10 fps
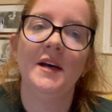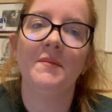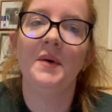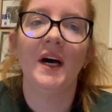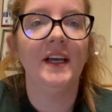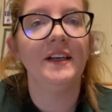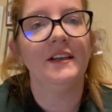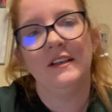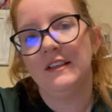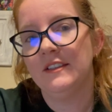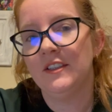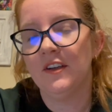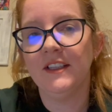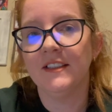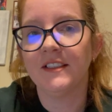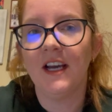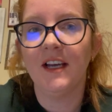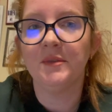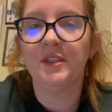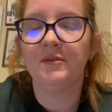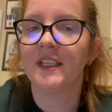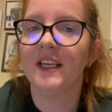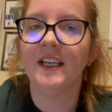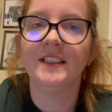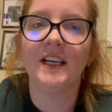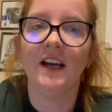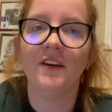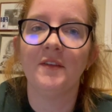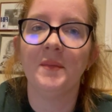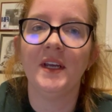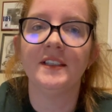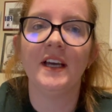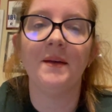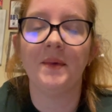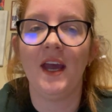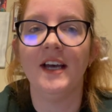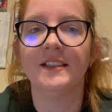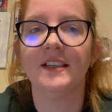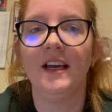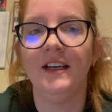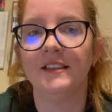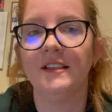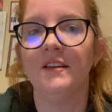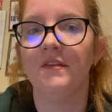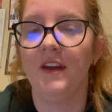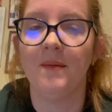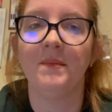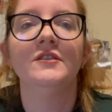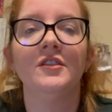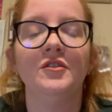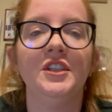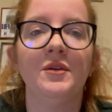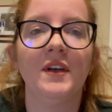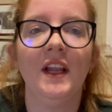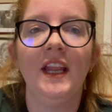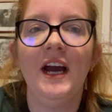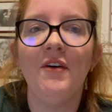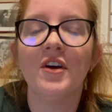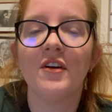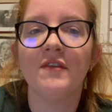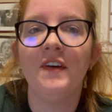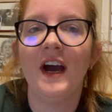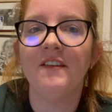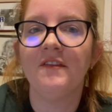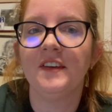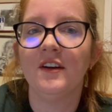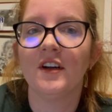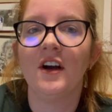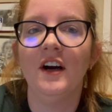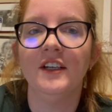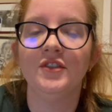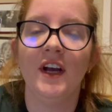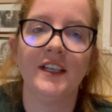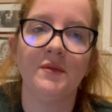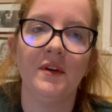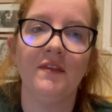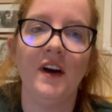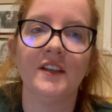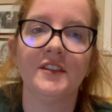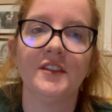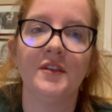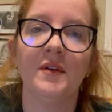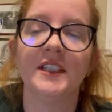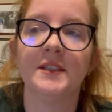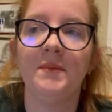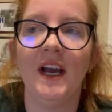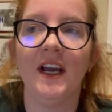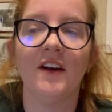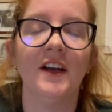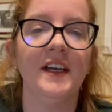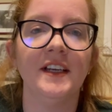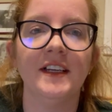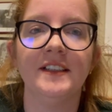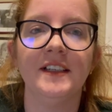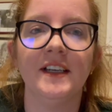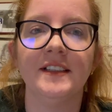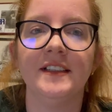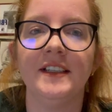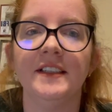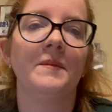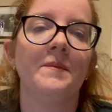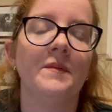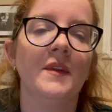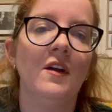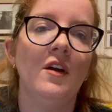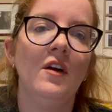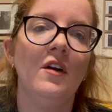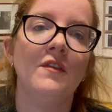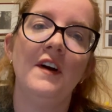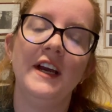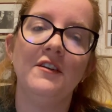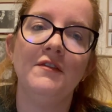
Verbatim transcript: but during this time, she was getting tired of being typecast as the vamp, so she would allow her five-year contract with Fox to expire in 1919. Her final